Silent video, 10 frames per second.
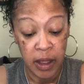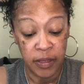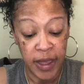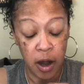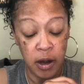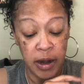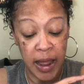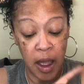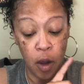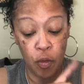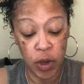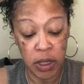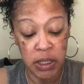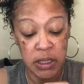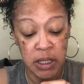They are now
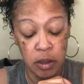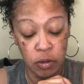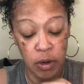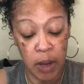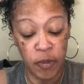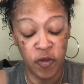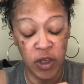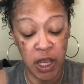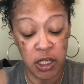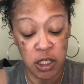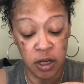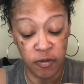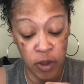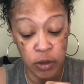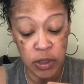witnessing the ramification of
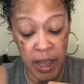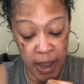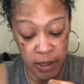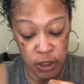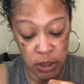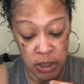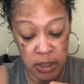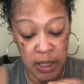those actions,